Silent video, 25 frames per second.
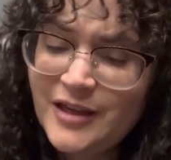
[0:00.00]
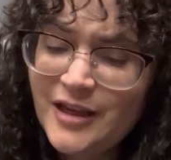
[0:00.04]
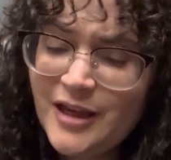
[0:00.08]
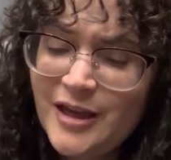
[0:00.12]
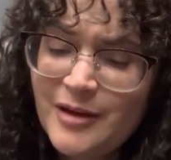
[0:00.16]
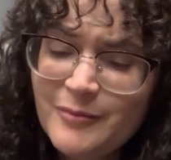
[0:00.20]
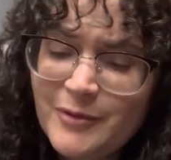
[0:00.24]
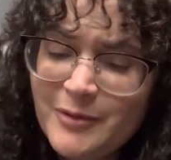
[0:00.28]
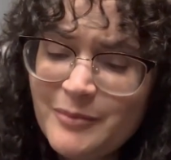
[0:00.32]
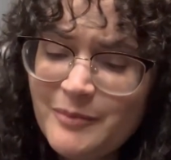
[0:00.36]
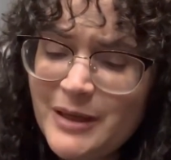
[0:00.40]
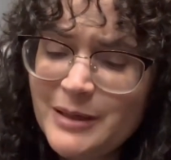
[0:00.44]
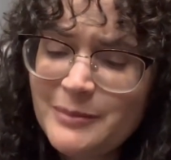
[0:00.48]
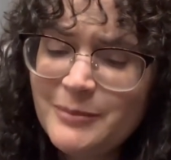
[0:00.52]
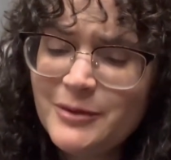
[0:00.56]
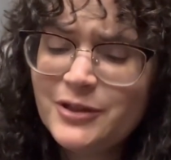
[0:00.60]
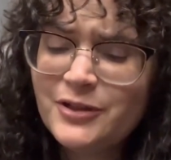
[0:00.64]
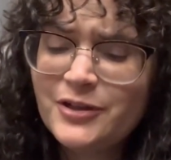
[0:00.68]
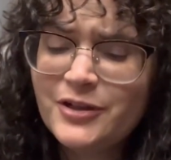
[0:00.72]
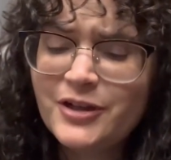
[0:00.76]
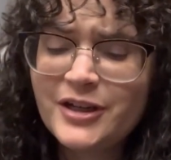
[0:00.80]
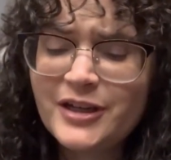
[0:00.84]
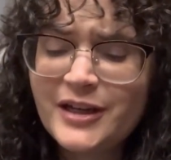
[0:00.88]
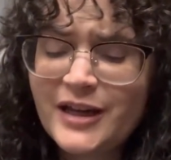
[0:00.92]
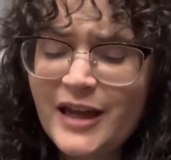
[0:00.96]
But maybe
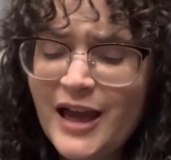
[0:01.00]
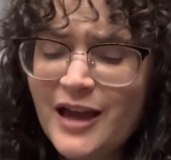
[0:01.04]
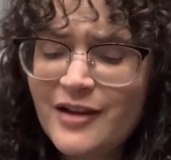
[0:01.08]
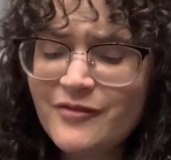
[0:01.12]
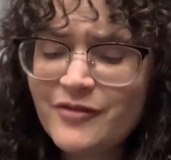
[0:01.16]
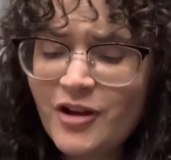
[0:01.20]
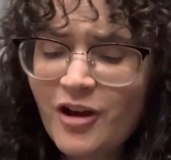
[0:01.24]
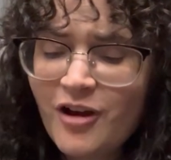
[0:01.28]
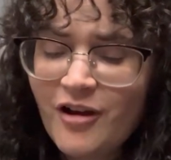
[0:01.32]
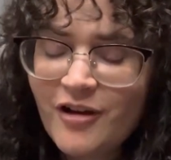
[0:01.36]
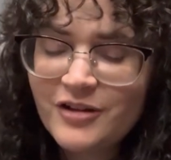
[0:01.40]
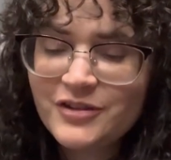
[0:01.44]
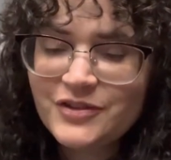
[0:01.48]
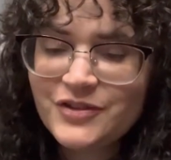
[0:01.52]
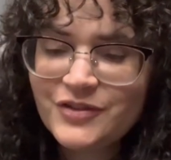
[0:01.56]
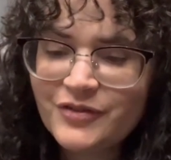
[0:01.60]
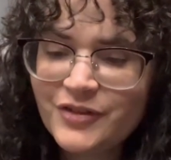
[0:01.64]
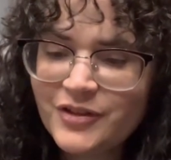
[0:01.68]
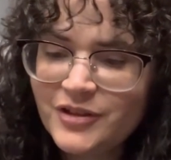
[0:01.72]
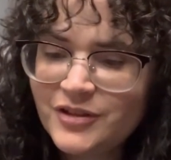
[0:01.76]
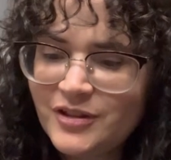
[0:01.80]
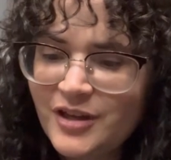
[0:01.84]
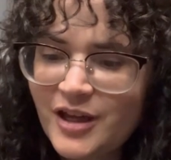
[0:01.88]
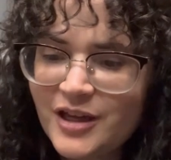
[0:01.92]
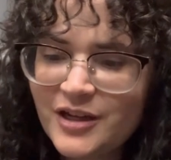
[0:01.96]
you're gonna have cause for
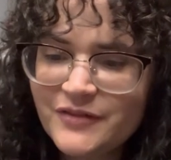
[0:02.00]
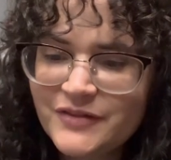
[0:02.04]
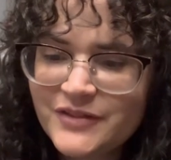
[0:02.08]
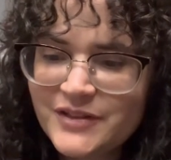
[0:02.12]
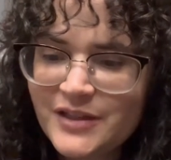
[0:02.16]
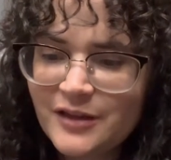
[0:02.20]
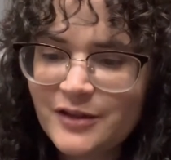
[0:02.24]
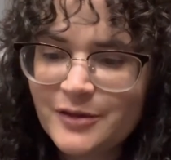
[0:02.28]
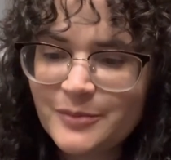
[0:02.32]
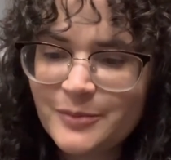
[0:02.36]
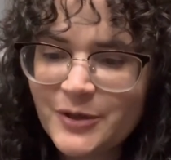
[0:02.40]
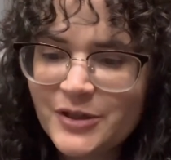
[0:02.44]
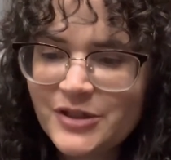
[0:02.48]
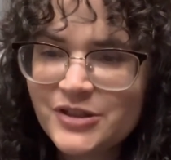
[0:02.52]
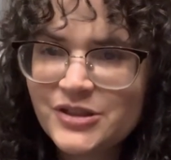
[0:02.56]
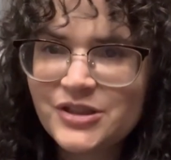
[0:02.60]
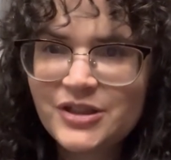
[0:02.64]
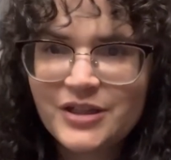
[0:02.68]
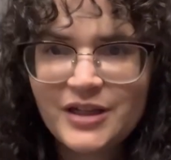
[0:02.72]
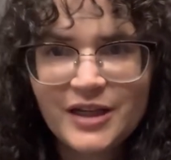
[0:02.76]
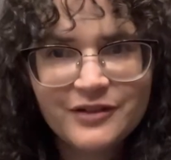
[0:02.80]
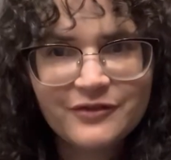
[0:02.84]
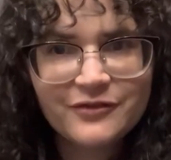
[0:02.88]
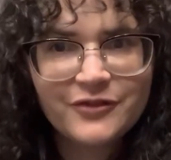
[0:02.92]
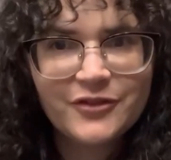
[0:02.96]
a lot of
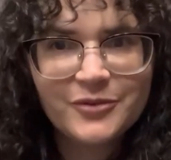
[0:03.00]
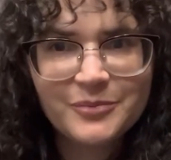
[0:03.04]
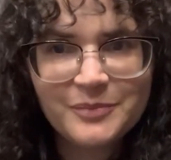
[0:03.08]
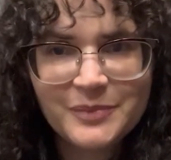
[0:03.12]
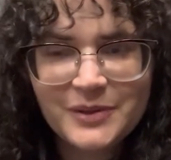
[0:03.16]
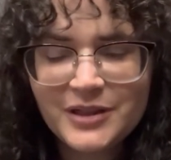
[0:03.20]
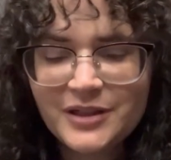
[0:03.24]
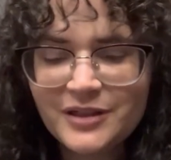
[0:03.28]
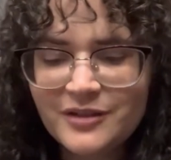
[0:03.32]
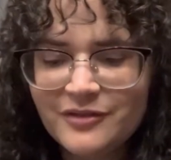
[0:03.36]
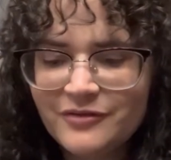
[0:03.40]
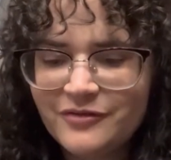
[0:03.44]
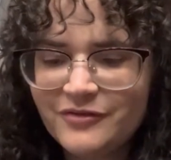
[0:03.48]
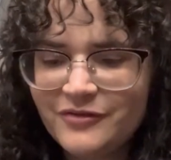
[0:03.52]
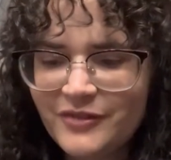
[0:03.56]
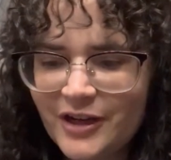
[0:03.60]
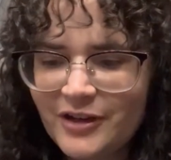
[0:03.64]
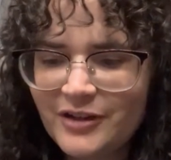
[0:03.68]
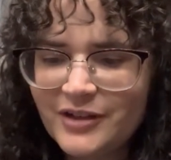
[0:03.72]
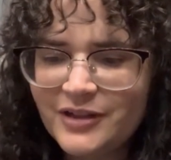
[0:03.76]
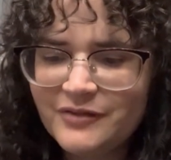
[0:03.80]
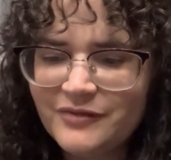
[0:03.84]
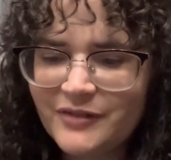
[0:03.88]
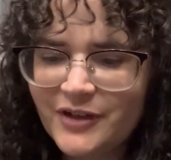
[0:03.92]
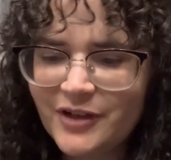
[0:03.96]
celebration and for being
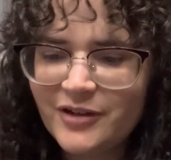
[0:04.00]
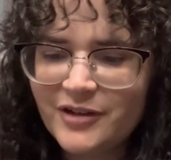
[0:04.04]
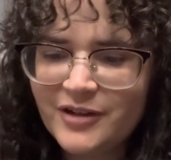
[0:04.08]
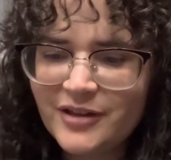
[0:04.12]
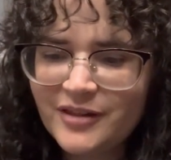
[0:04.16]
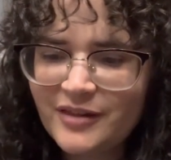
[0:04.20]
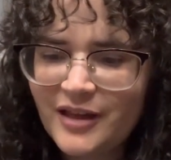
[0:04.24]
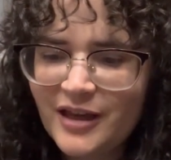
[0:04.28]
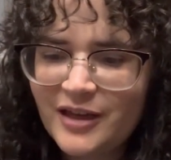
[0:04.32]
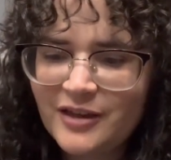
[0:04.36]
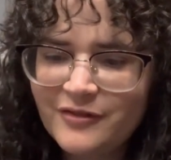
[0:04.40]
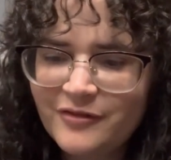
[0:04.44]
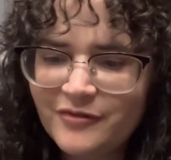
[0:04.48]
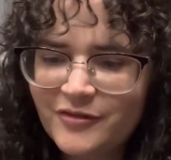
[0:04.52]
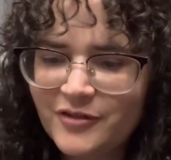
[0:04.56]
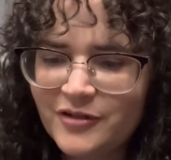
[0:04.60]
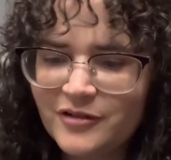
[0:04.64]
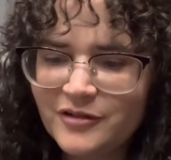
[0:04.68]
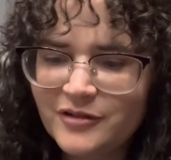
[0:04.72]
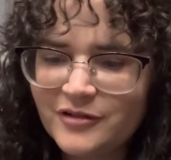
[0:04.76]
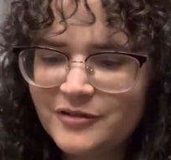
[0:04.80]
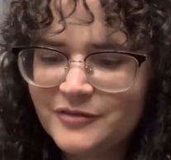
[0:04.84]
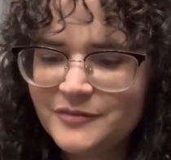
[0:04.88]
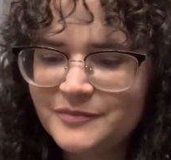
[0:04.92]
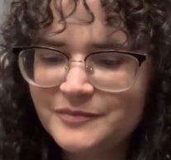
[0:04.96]
very, very
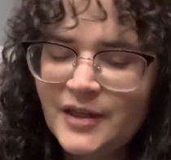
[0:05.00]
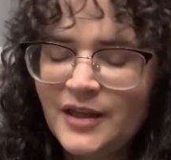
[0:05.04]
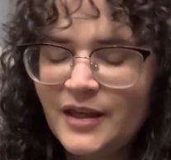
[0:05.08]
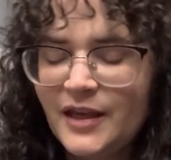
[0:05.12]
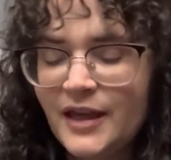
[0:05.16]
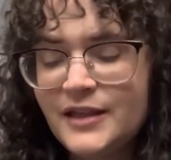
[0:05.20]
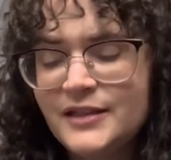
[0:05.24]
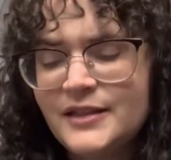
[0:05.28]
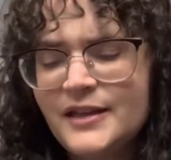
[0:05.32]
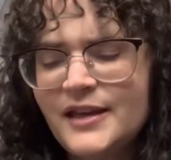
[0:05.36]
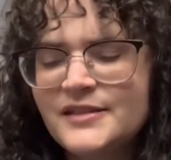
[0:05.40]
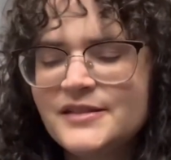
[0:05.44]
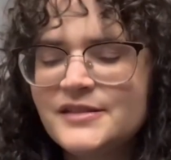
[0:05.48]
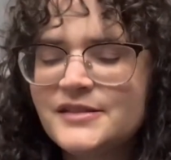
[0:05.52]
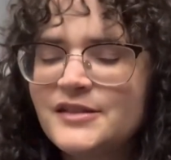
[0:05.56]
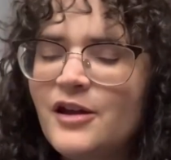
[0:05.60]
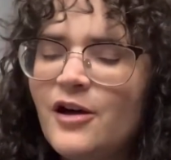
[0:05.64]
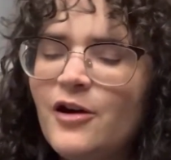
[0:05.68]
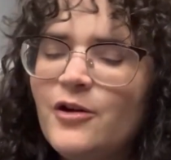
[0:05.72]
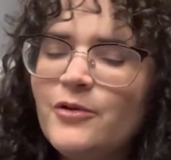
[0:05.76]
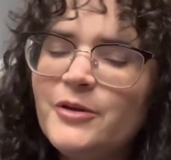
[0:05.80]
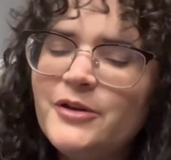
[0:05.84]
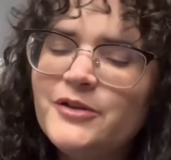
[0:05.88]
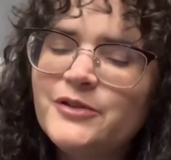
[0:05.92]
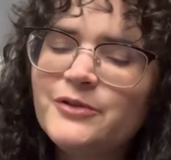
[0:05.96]
thankful. And yes,
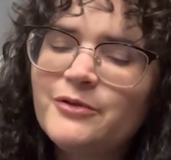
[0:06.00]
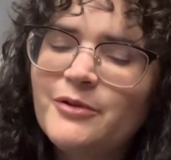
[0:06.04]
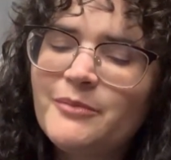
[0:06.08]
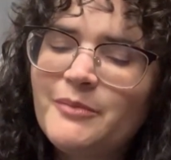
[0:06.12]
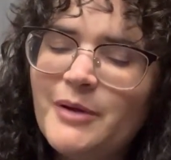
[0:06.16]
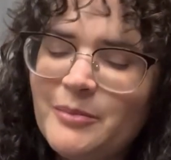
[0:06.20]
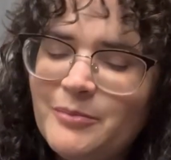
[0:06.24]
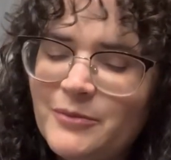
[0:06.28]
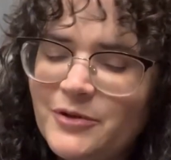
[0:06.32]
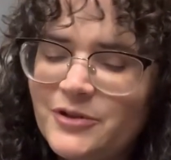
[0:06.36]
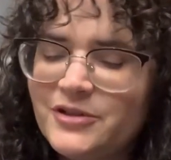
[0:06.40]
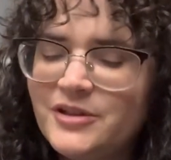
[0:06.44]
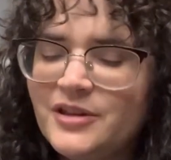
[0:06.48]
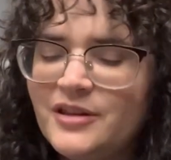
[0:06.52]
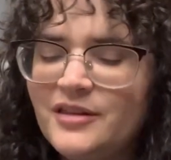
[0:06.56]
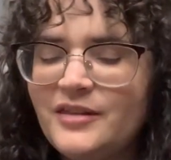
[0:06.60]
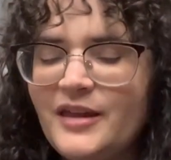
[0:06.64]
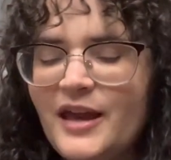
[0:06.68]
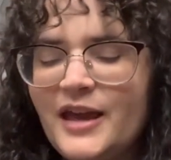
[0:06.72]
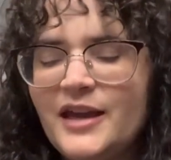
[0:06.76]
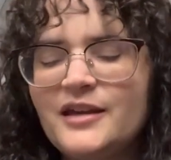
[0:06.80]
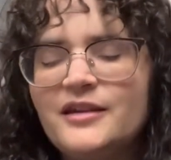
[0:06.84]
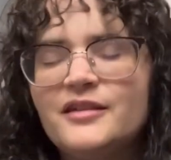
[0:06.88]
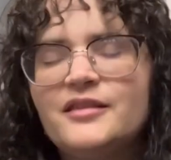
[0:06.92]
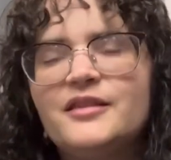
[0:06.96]
always remember to
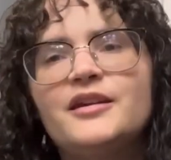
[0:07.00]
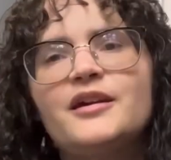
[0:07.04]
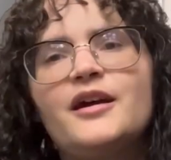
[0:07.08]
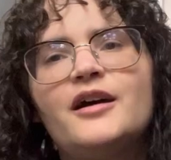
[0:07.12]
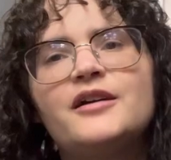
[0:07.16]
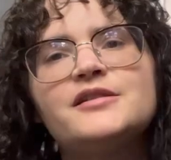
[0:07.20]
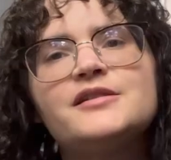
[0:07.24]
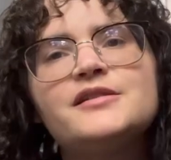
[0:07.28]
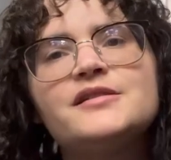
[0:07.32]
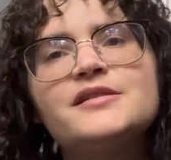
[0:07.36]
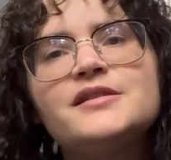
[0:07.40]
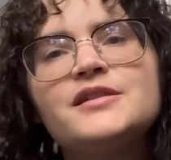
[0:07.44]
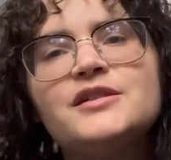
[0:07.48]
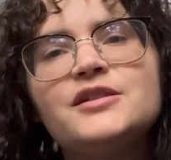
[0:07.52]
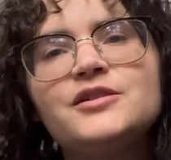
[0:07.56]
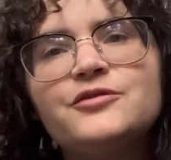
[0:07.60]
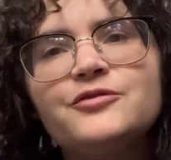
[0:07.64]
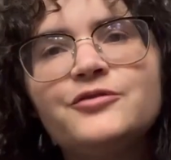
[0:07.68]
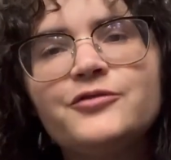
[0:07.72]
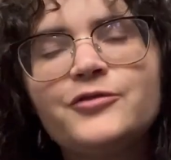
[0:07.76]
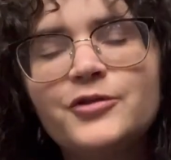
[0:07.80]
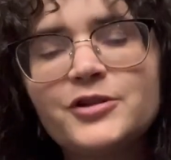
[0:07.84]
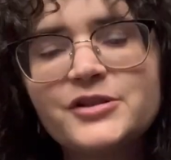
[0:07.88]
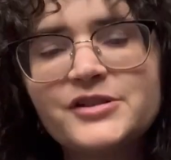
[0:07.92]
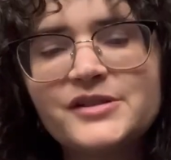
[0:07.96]
thank the unseen
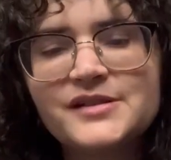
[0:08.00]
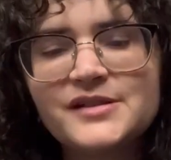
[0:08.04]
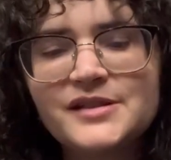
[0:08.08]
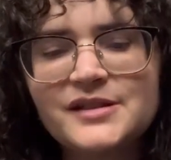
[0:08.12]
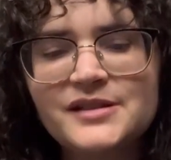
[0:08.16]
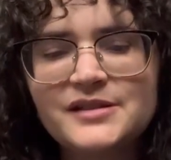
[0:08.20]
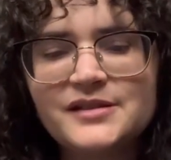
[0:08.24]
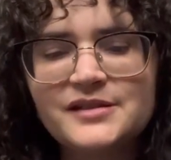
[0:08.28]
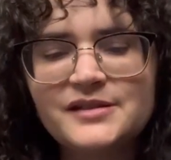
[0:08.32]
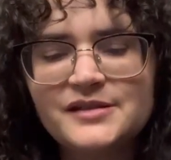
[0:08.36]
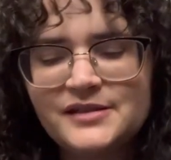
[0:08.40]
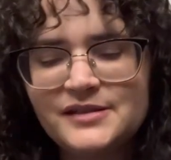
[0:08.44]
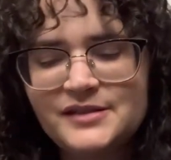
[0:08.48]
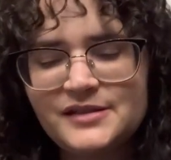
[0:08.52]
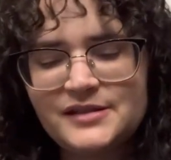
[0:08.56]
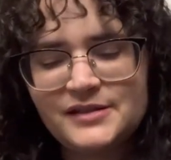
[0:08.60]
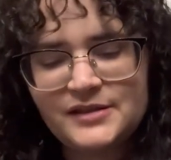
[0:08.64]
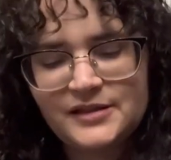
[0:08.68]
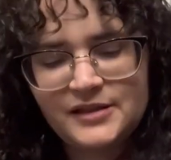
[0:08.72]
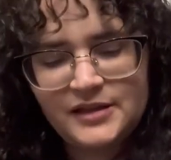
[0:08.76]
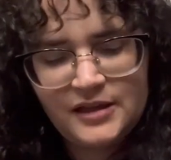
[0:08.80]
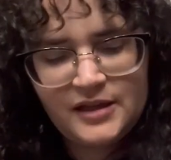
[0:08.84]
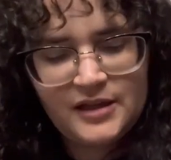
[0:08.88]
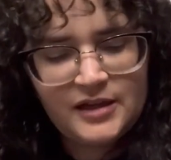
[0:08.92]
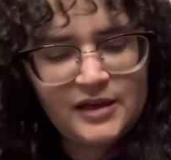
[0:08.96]
forces
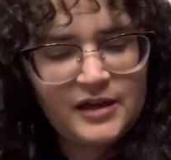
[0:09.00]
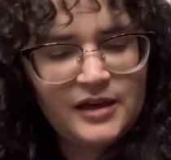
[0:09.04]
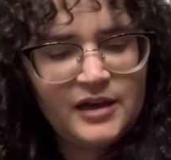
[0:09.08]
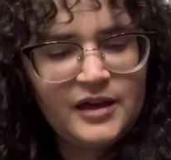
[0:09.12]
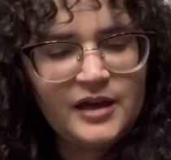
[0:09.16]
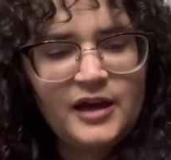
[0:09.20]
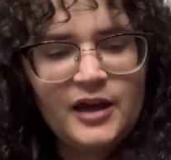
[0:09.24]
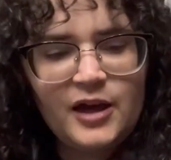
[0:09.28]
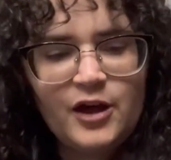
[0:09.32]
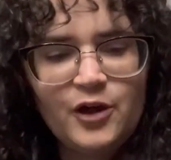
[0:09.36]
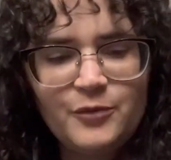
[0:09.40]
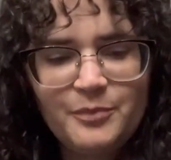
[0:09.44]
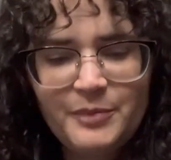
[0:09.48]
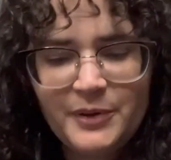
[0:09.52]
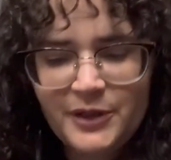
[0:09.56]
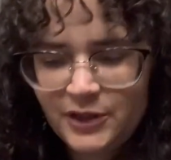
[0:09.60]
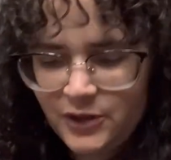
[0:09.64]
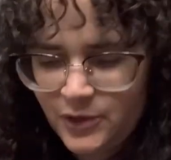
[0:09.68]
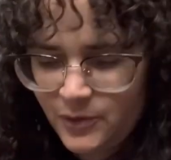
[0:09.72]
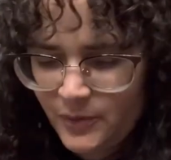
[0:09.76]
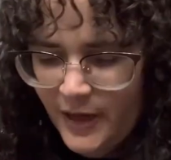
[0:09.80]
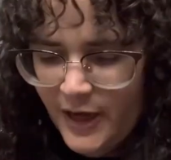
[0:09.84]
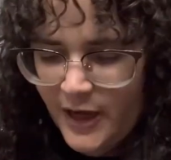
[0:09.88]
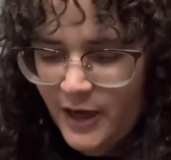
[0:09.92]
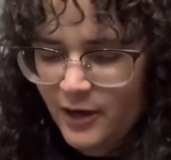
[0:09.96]
helping
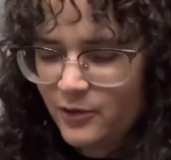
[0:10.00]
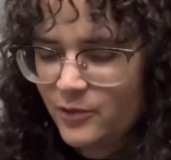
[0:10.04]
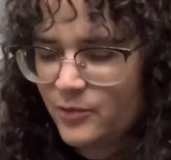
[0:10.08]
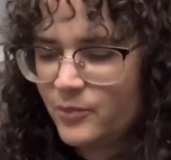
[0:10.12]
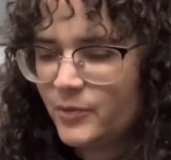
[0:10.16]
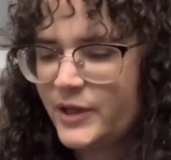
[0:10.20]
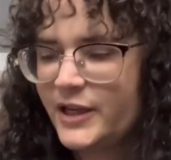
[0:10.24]
you out.